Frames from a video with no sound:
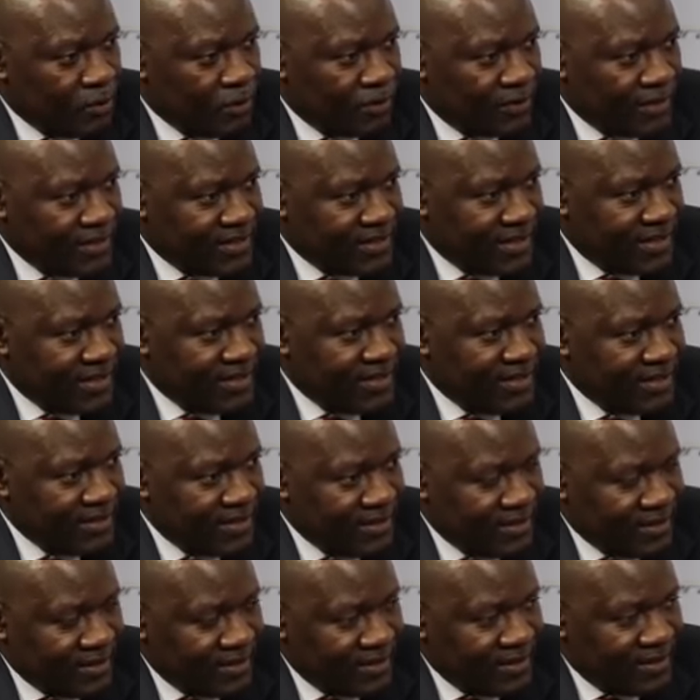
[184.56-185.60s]
protection
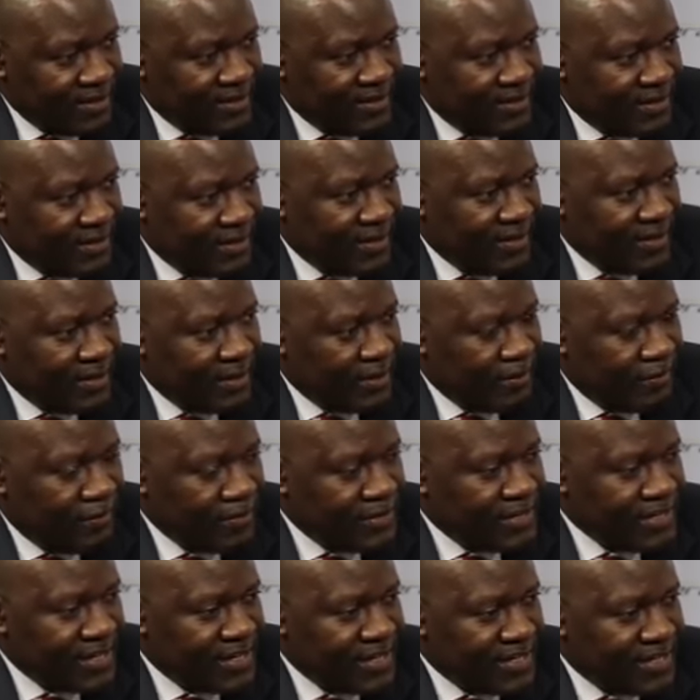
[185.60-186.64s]

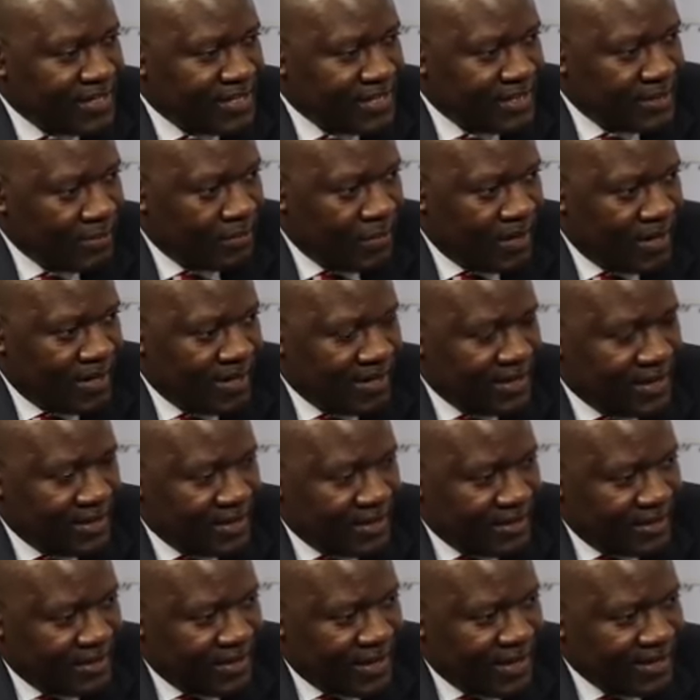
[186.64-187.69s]
features by
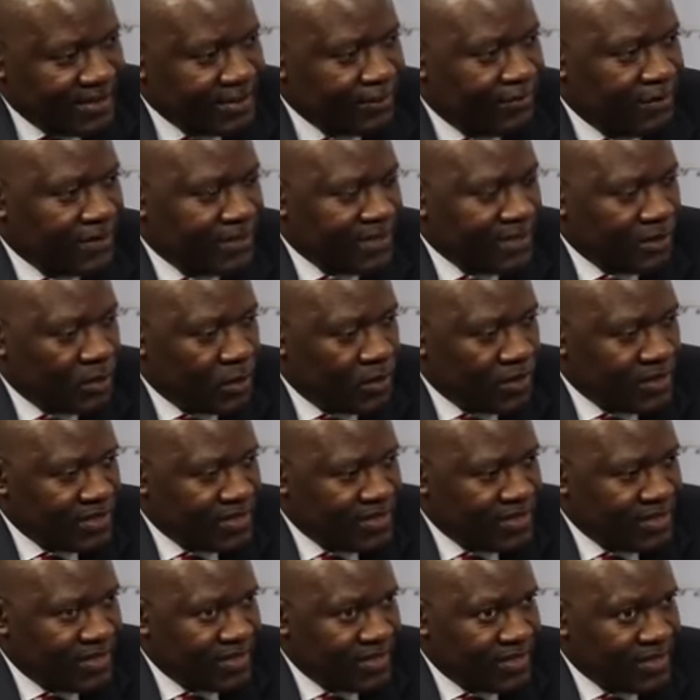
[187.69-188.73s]
activating
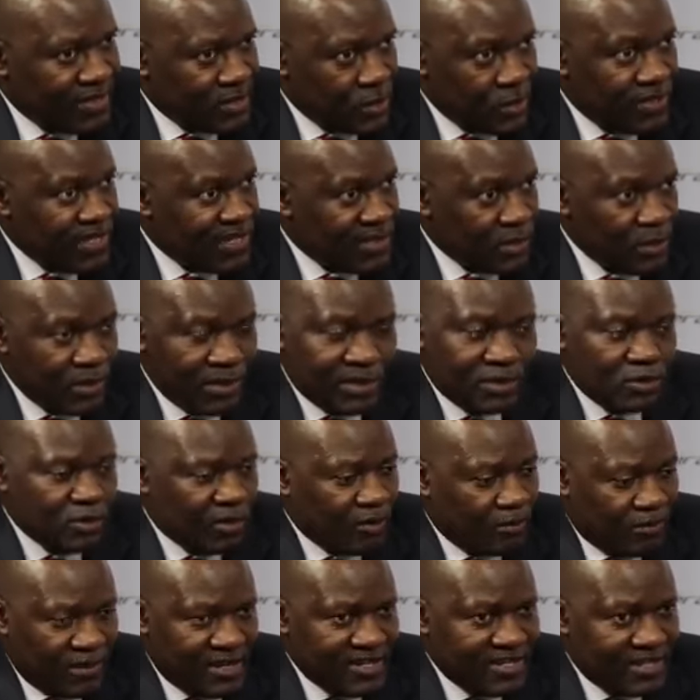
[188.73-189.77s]
those. So there's no need to
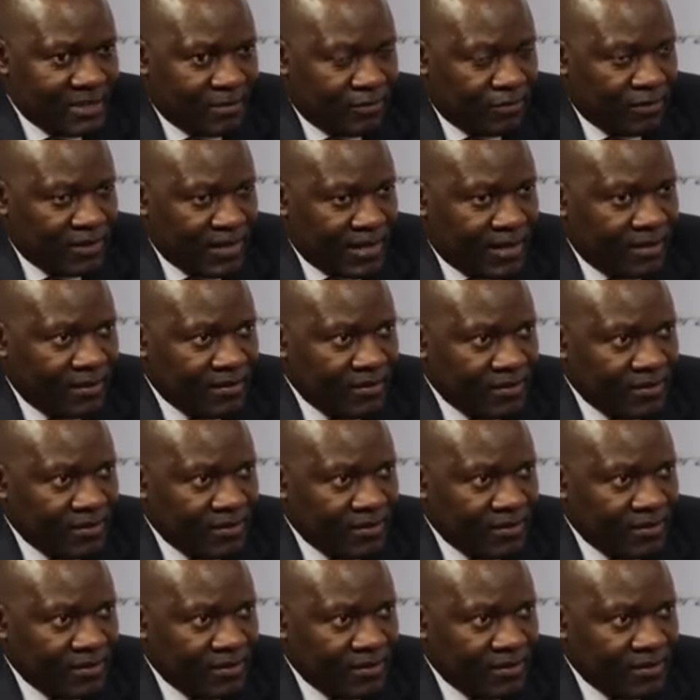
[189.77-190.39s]
replace them for now.